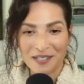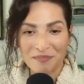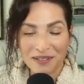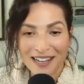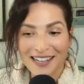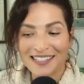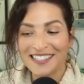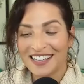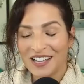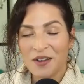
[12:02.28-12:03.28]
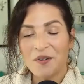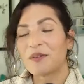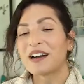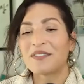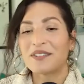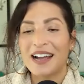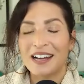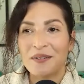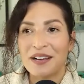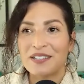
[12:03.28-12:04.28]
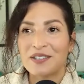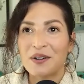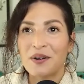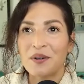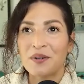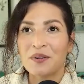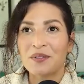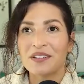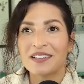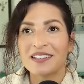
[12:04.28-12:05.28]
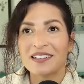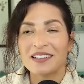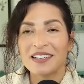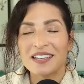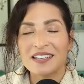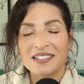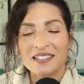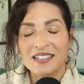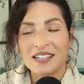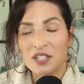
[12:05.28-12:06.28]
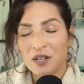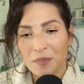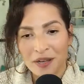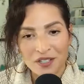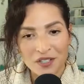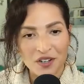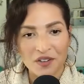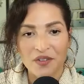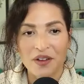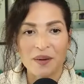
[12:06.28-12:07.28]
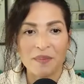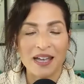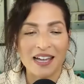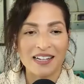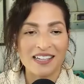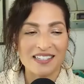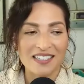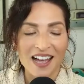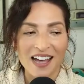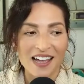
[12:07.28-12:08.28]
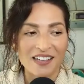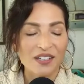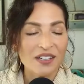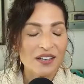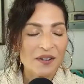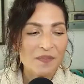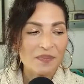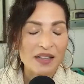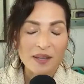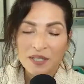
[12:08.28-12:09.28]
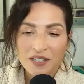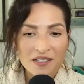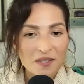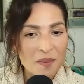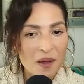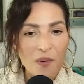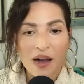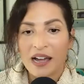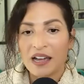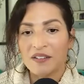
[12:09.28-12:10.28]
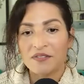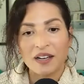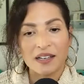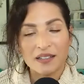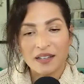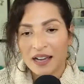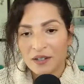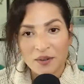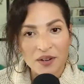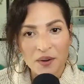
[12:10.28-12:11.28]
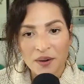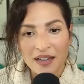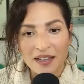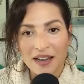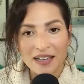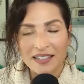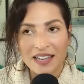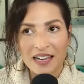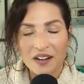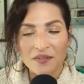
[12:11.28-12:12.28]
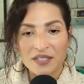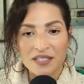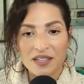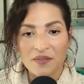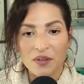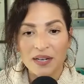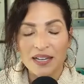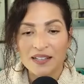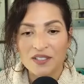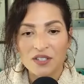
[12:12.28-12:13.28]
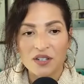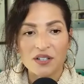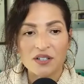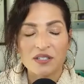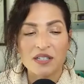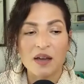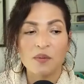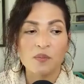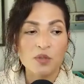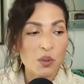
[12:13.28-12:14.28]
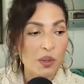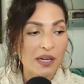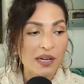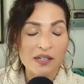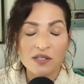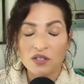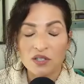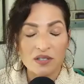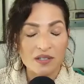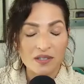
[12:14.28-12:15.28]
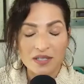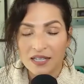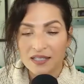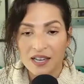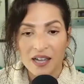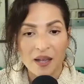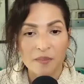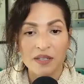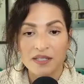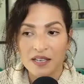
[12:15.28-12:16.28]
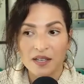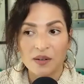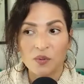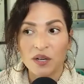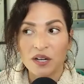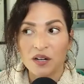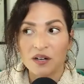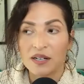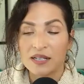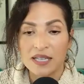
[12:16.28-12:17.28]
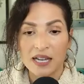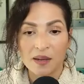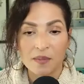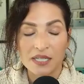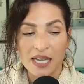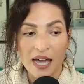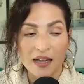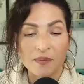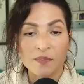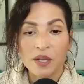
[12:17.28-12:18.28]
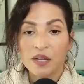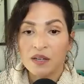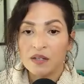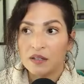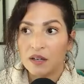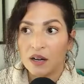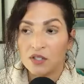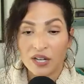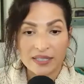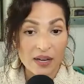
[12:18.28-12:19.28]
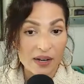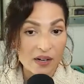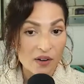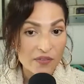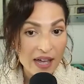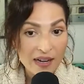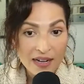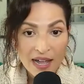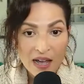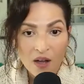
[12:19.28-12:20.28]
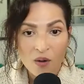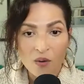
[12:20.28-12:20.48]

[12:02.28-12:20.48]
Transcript: place, whatever. Anyway, so he's, he took a picture of him and he said, let me talk to my wife. I, I don't know. I, I can't obviously give you any answers. And mm-hmm. Tori and I just said to him, listen, we are going to take him to get uh, checked out at our vet now.